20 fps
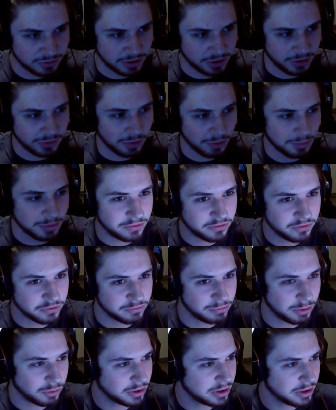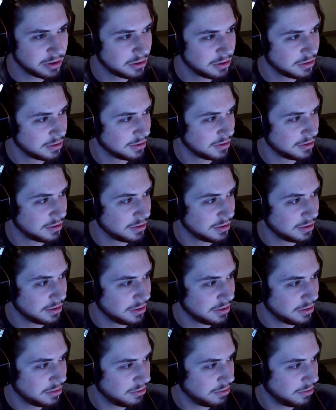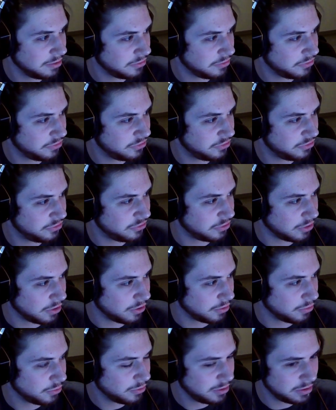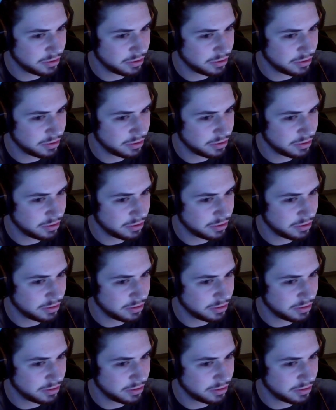go up in smoke. So